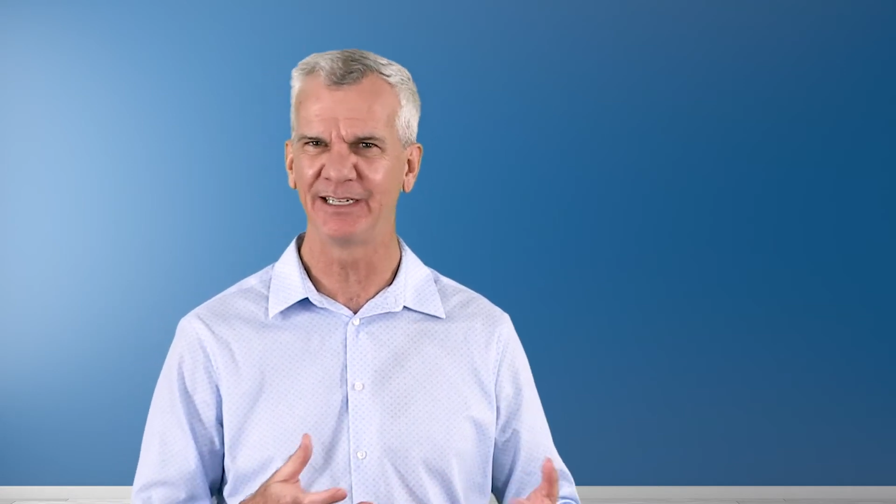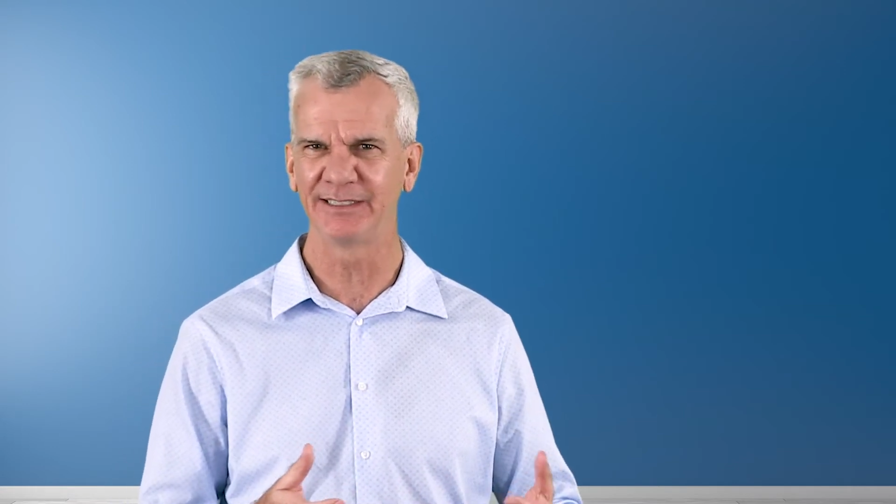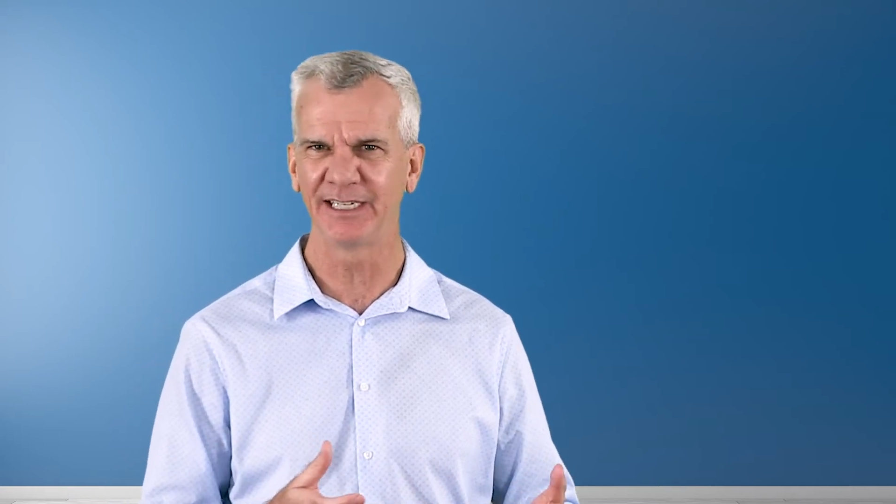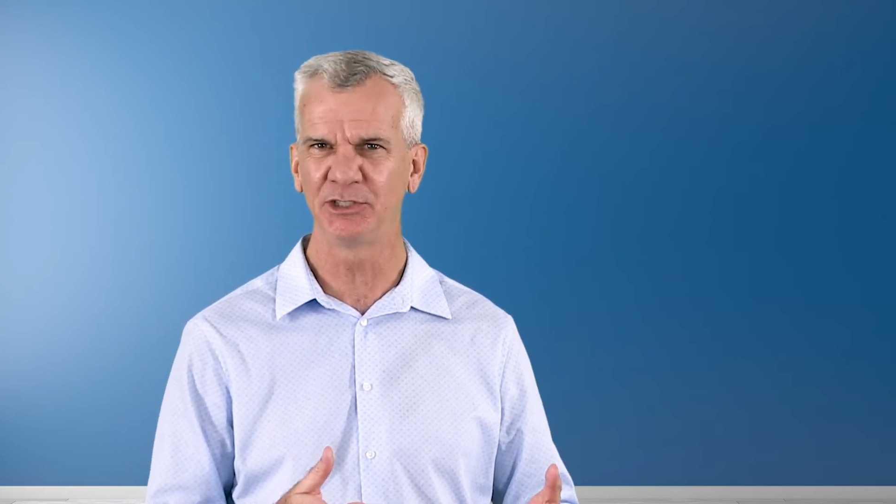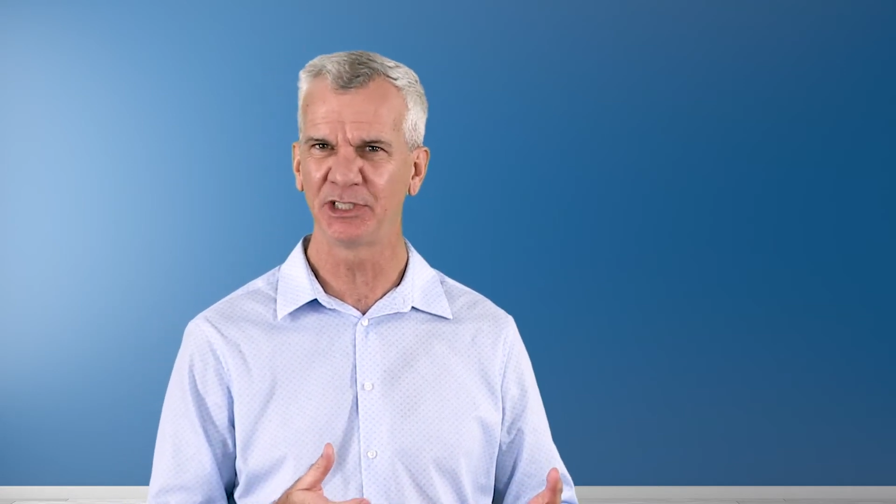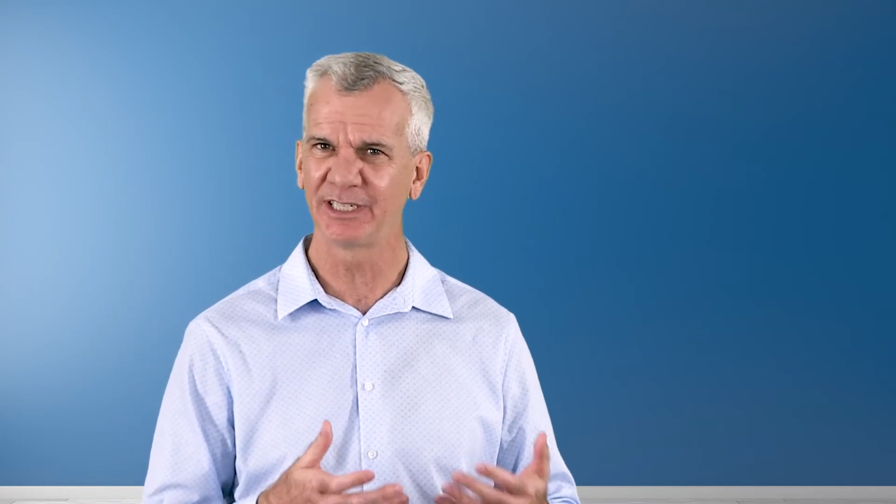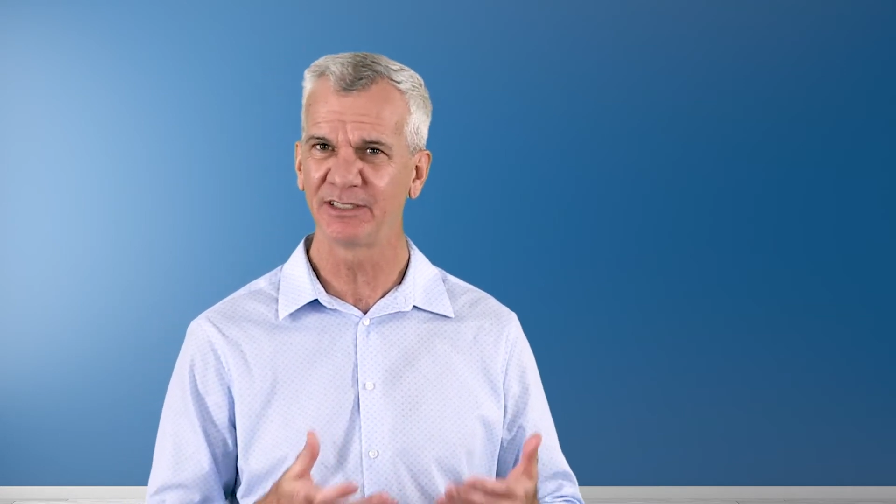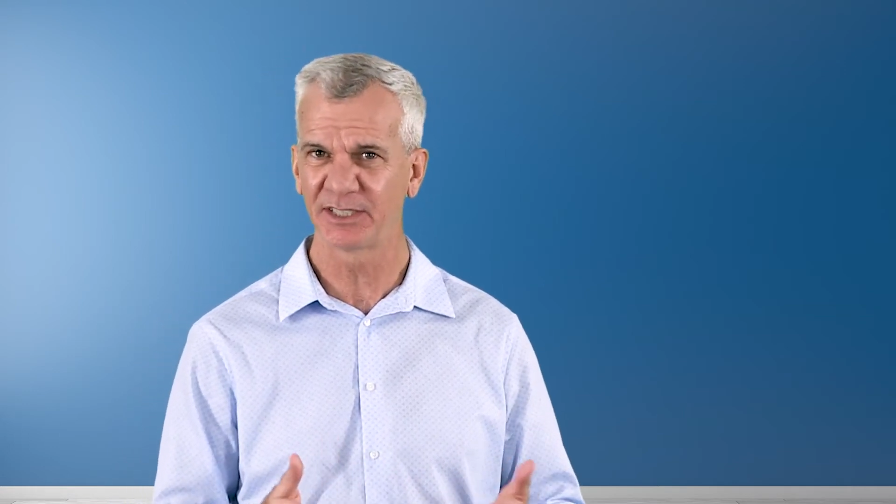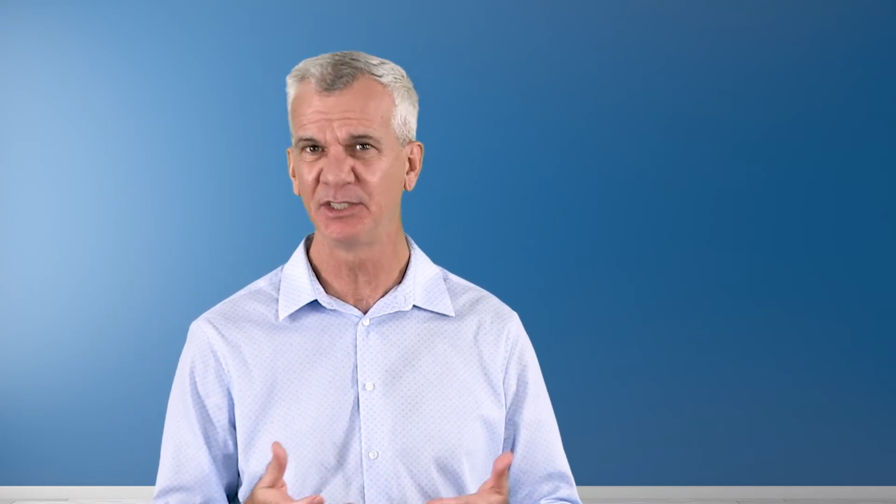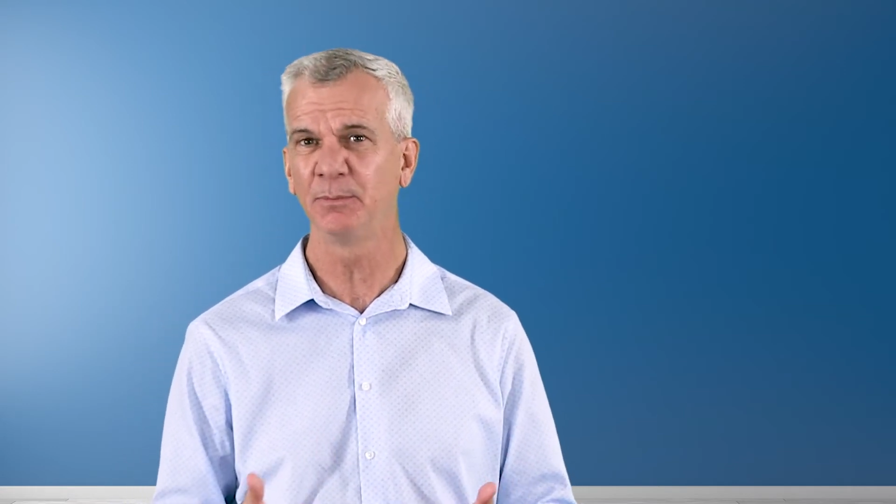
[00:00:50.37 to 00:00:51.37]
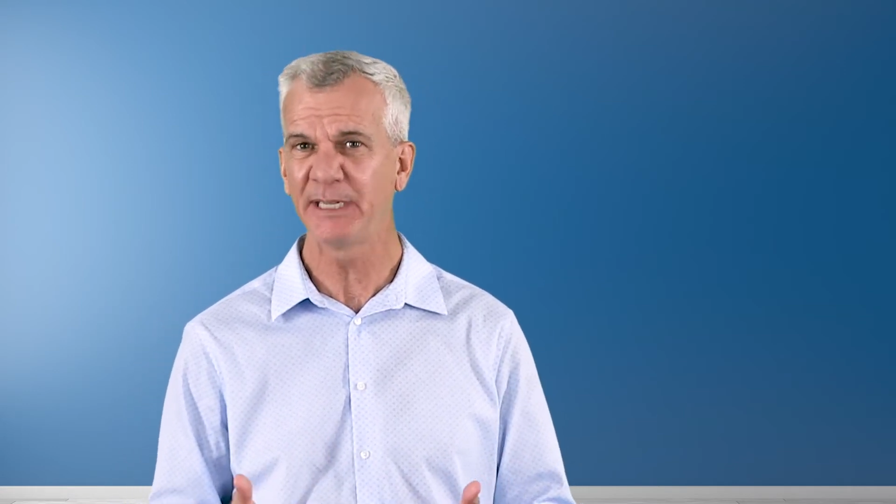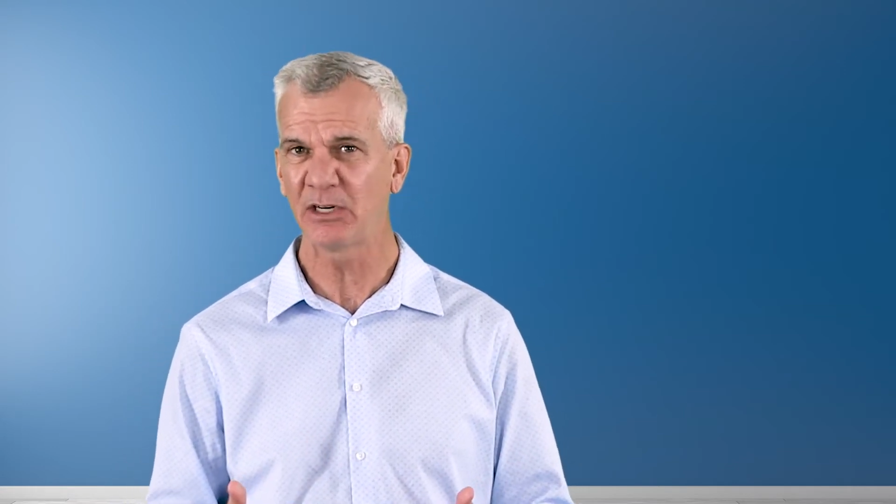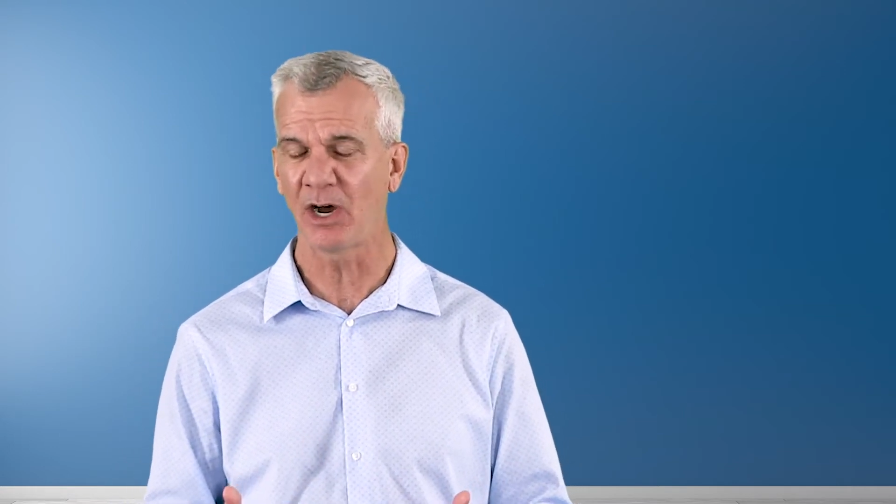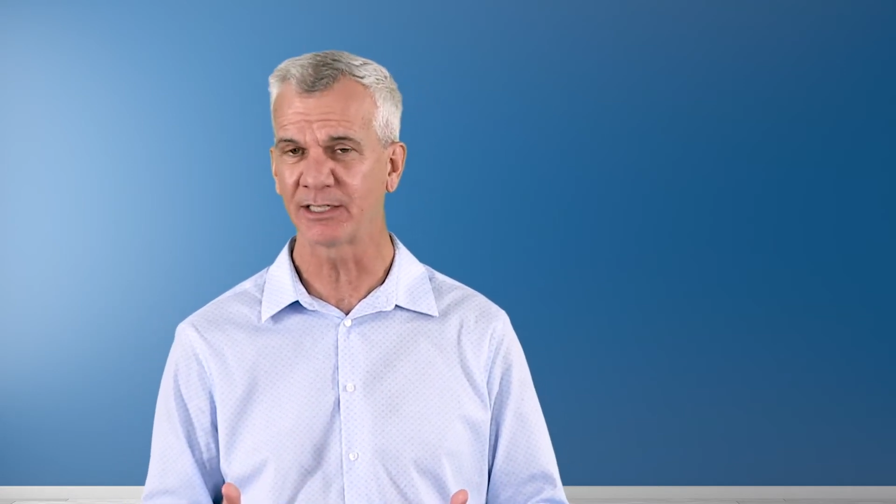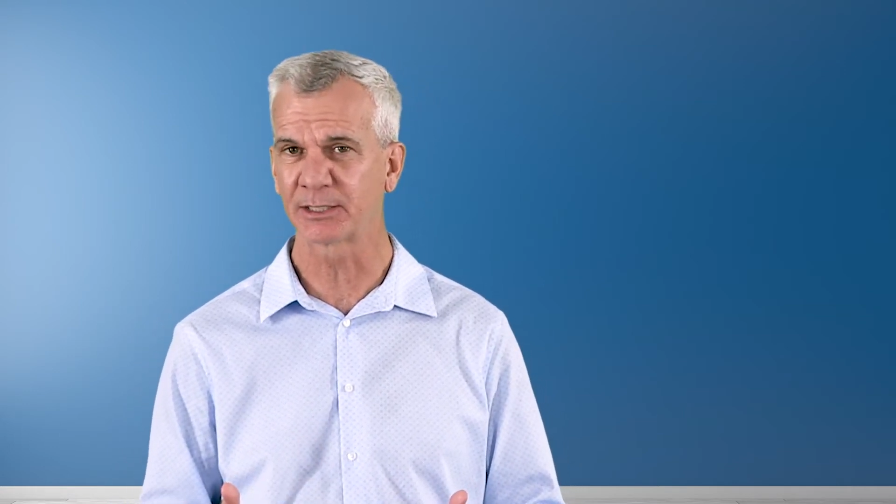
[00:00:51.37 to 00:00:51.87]
attention can still be
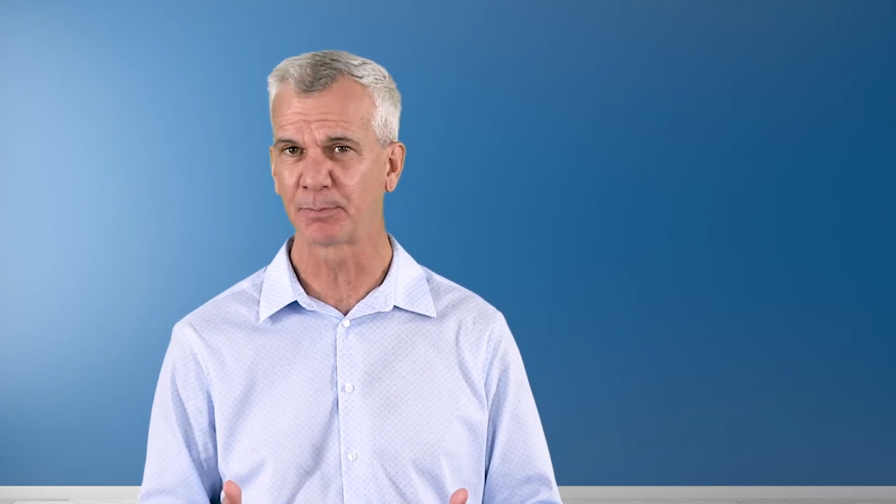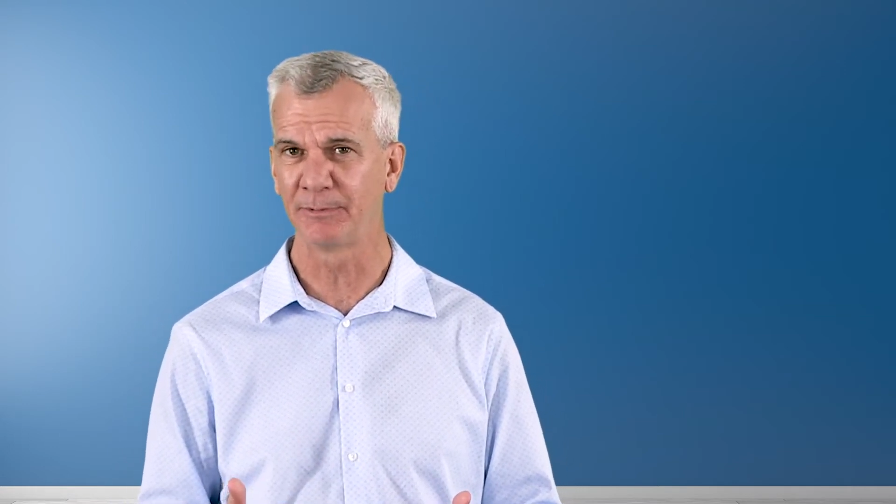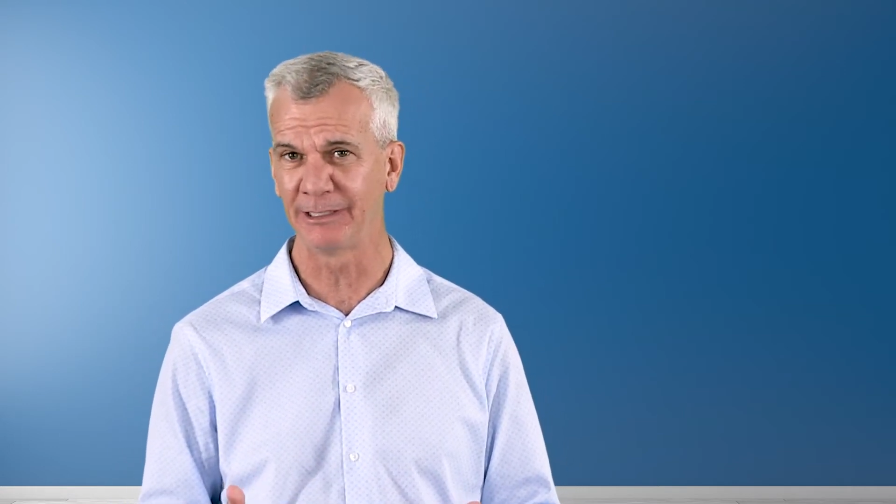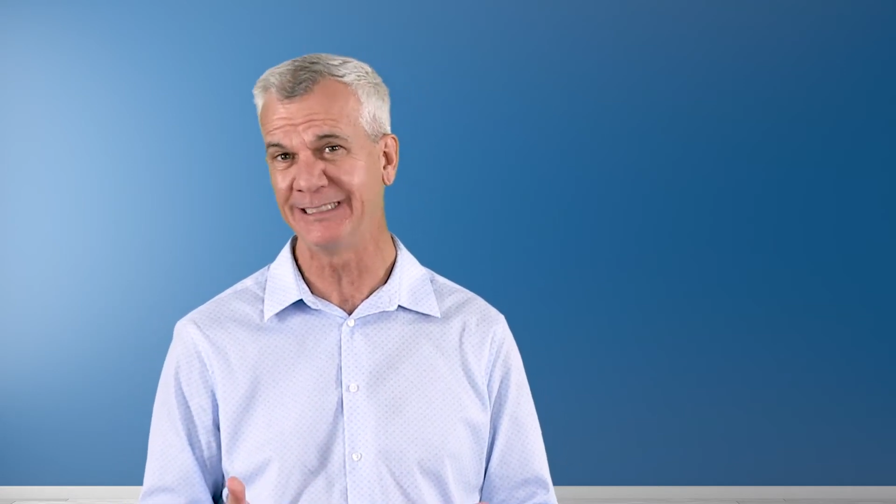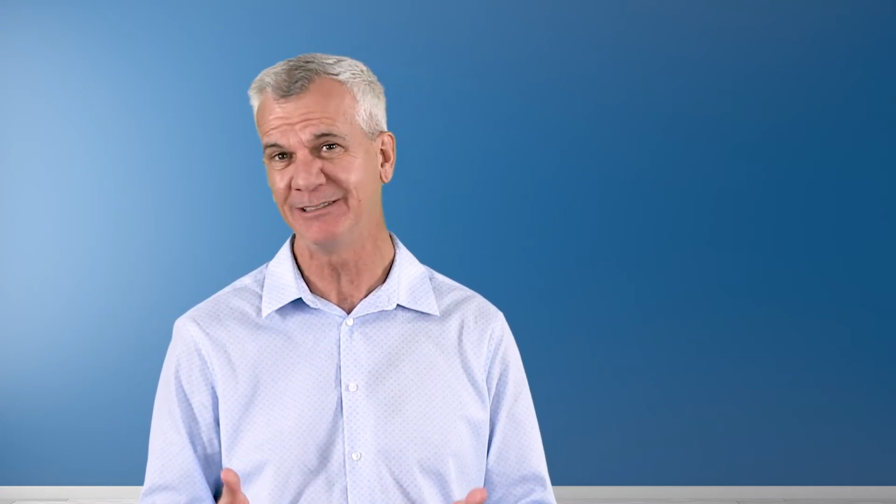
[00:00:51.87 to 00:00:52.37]
costly,